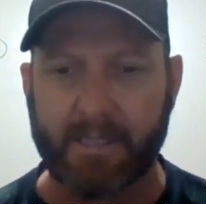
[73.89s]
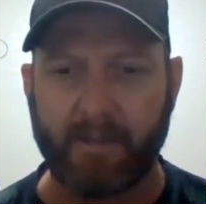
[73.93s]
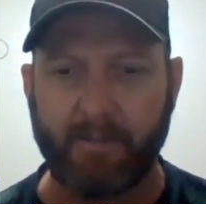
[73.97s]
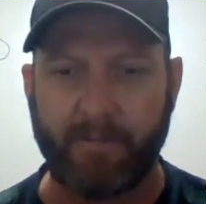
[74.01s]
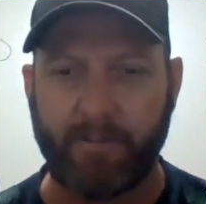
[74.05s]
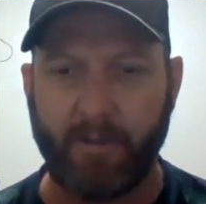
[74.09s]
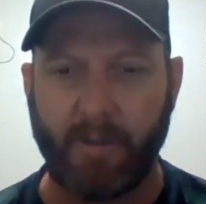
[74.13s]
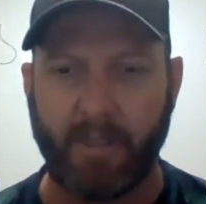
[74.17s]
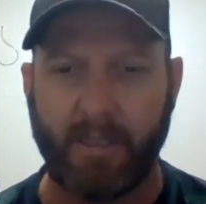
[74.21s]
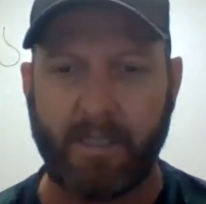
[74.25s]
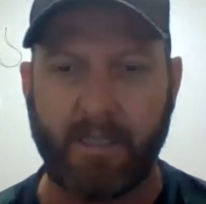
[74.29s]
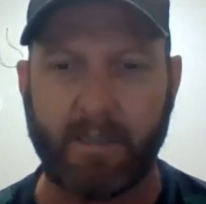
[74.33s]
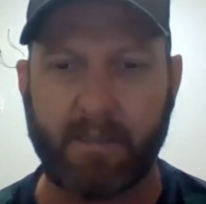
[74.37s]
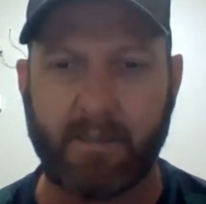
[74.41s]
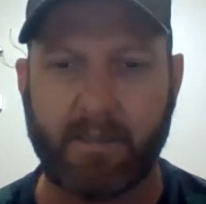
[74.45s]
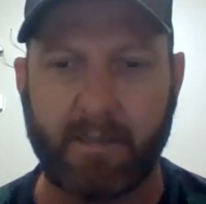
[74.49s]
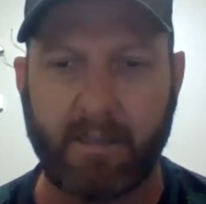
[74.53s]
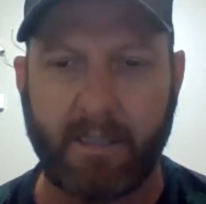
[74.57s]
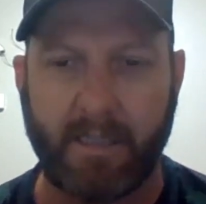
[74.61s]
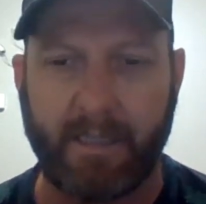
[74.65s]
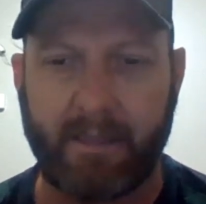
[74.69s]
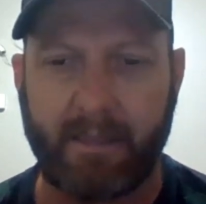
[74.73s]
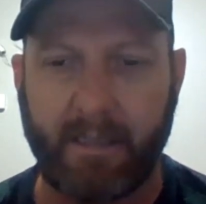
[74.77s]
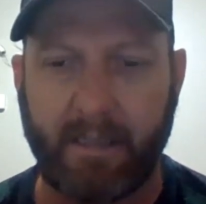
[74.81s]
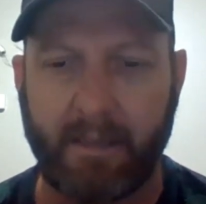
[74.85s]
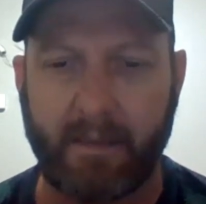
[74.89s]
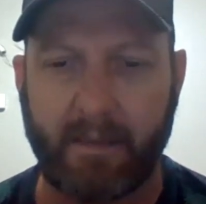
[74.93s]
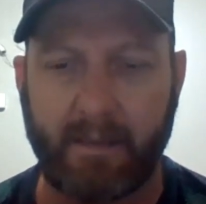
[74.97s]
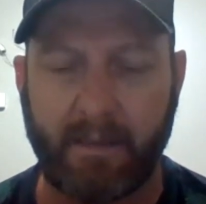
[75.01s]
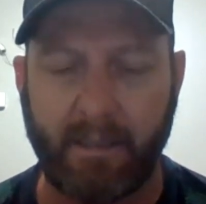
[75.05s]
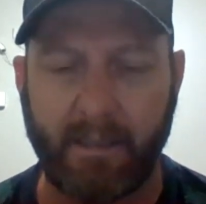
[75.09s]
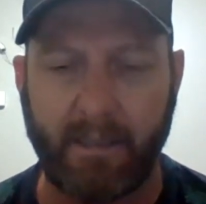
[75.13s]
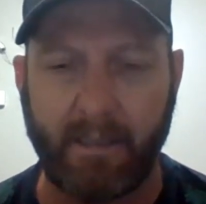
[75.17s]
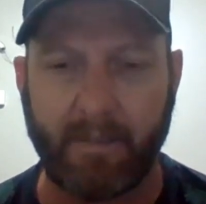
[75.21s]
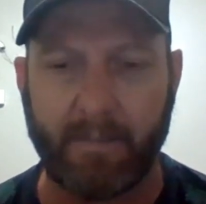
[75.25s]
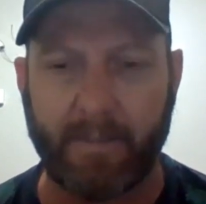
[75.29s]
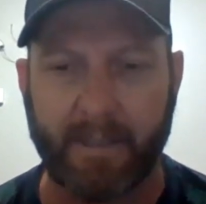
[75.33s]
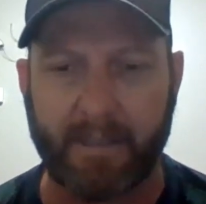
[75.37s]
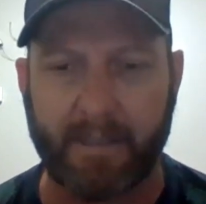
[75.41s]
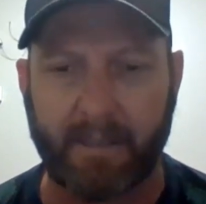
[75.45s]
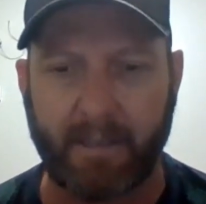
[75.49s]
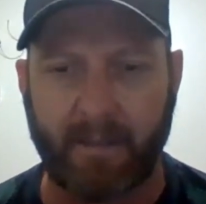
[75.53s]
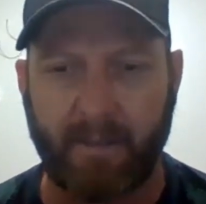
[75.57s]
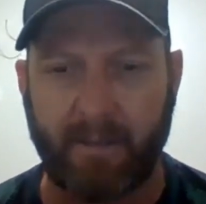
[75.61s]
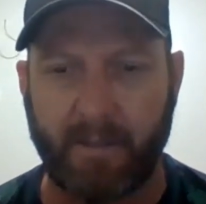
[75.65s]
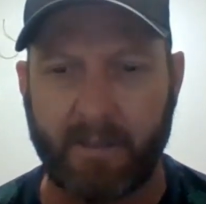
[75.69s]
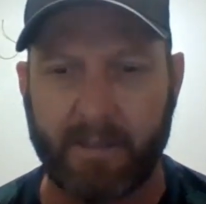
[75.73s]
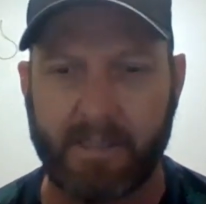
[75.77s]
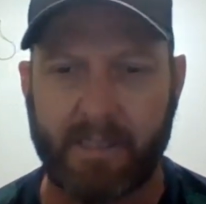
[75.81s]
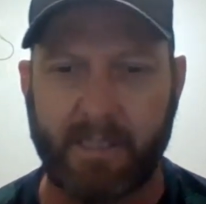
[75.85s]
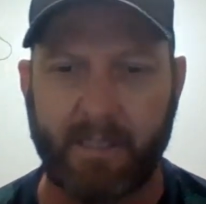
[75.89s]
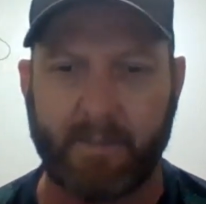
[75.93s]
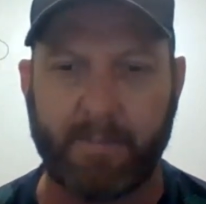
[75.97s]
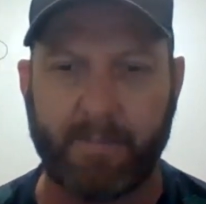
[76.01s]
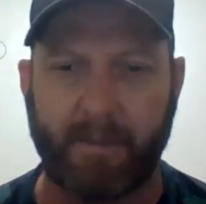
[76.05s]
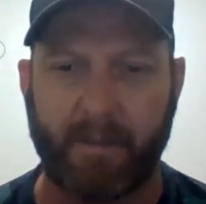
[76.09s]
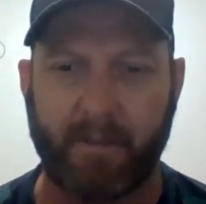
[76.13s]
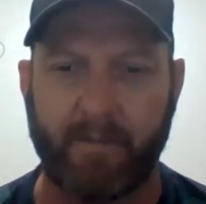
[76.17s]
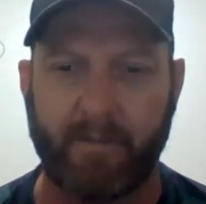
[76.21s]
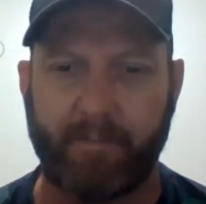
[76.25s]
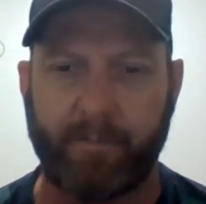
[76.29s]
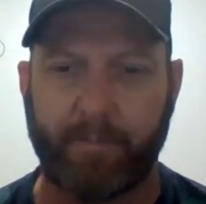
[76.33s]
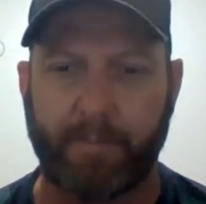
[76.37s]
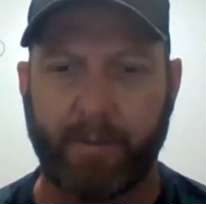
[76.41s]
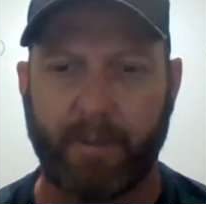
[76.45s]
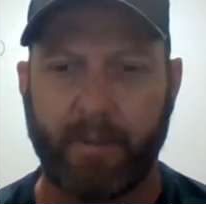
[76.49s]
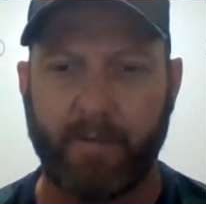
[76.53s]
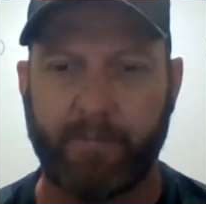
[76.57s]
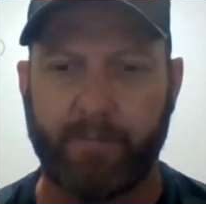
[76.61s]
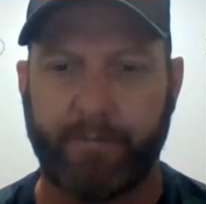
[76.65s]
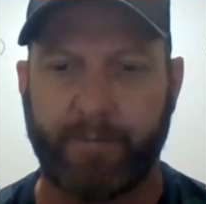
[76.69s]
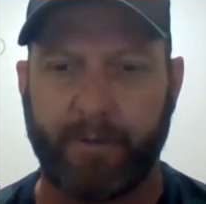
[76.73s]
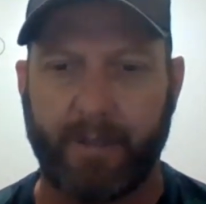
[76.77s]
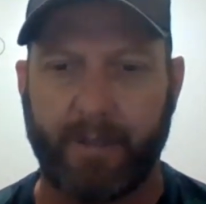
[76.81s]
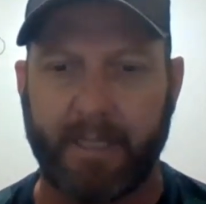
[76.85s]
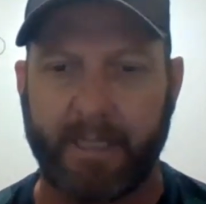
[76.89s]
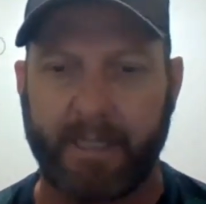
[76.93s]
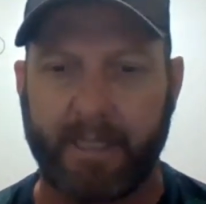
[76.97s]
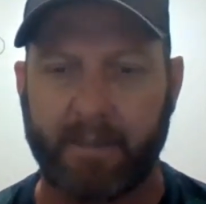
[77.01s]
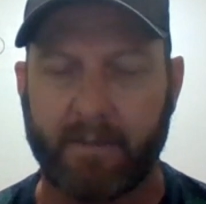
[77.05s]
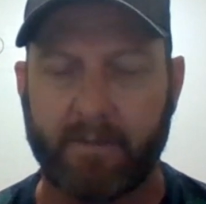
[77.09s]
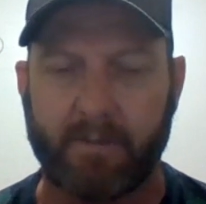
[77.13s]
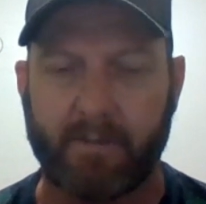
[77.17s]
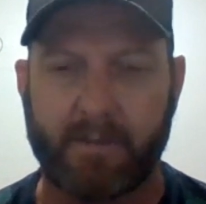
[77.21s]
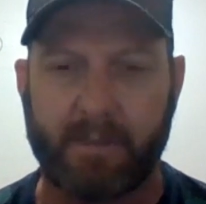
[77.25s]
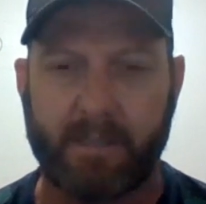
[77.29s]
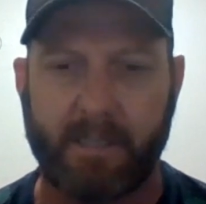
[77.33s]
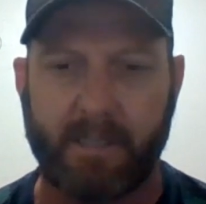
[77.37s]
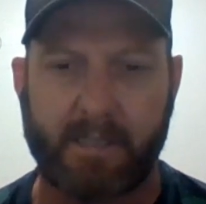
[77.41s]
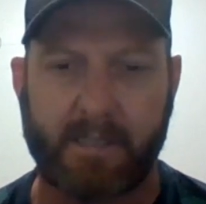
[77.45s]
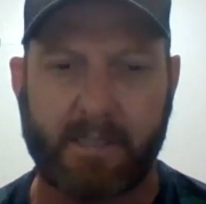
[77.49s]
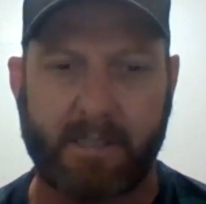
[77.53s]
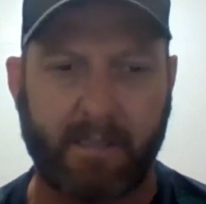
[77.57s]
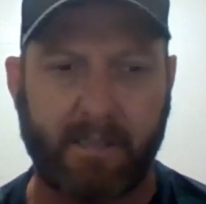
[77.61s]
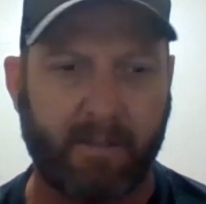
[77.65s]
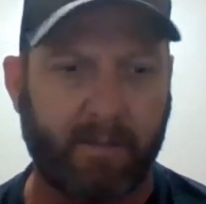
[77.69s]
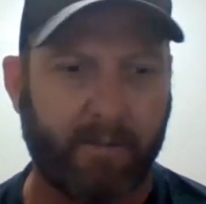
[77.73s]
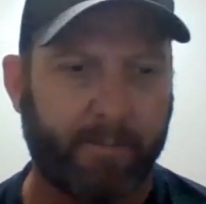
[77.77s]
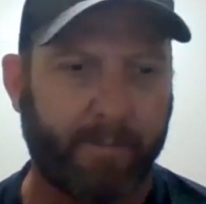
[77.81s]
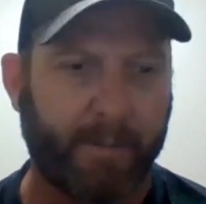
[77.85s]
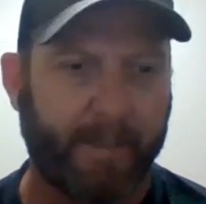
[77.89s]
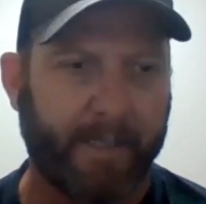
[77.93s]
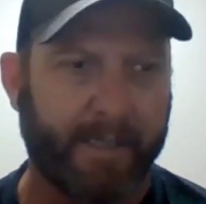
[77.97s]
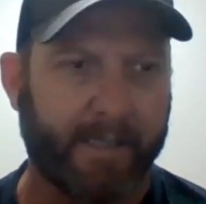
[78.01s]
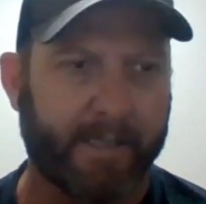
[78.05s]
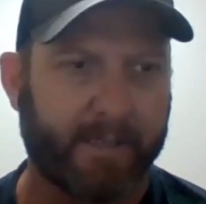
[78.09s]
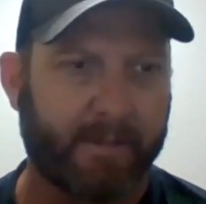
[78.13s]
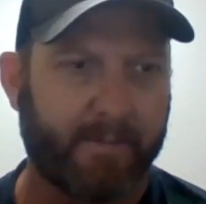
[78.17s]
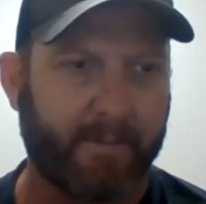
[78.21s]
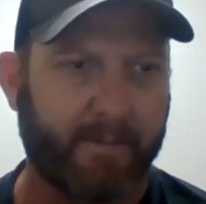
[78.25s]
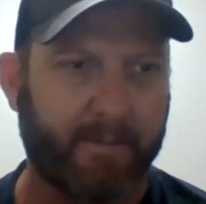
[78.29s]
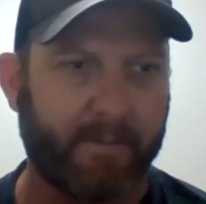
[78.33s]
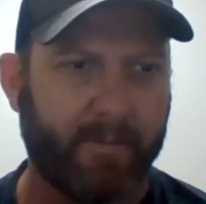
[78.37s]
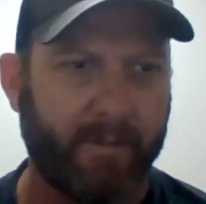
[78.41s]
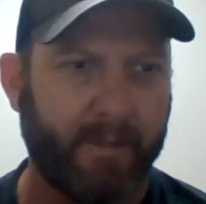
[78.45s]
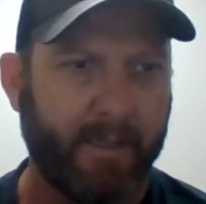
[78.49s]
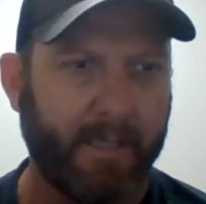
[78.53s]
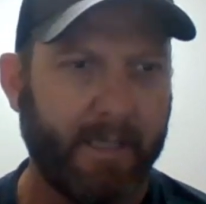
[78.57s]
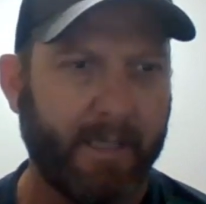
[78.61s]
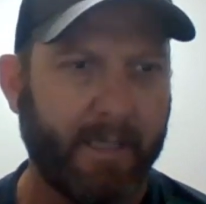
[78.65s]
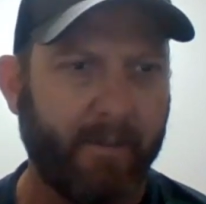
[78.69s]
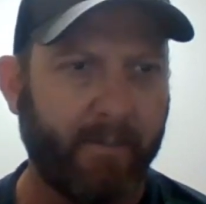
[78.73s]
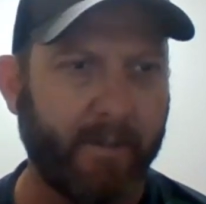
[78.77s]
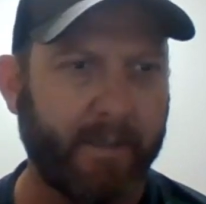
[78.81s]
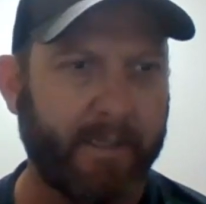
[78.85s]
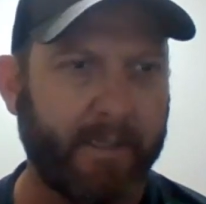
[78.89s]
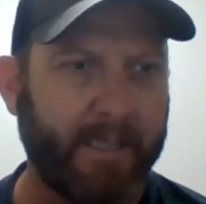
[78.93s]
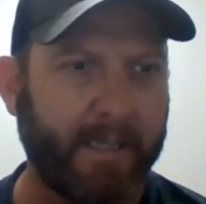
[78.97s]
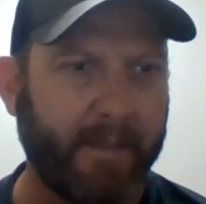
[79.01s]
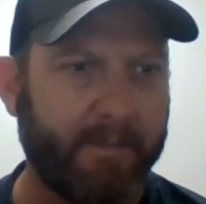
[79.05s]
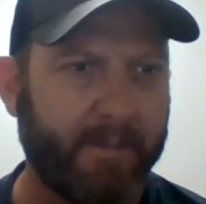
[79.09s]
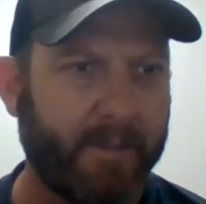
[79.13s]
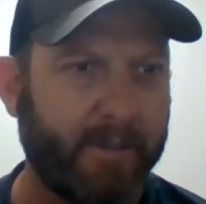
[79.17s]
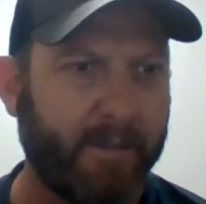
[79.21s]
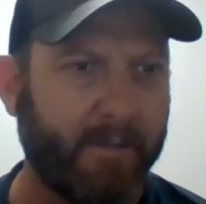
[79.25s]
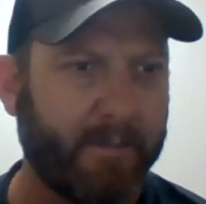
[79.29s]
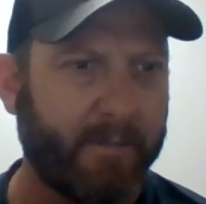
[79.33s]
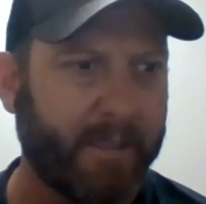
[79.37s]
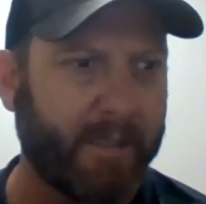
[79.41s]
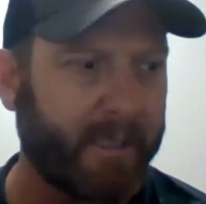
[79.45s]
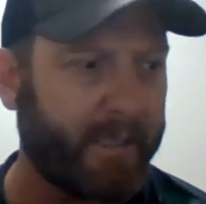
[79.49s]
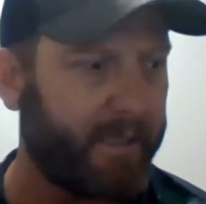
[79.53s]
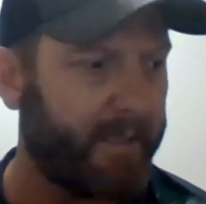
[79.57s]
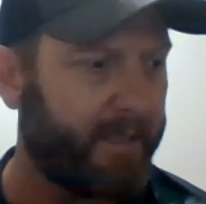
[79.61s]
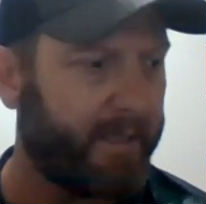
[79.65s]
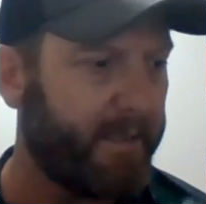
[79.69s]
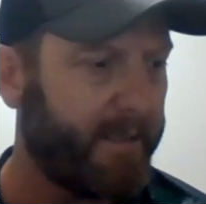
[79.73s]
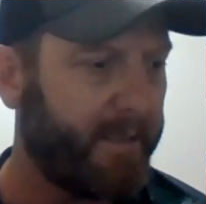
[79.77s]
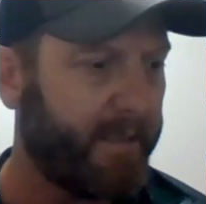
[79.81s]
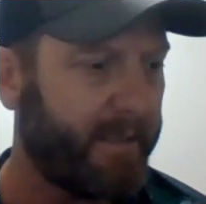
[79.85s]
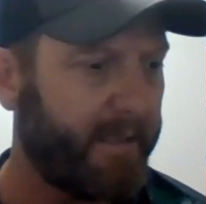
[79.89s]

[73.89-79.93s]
So if you look at and think about the concept of profiling or testing your players, well, what comes to mind?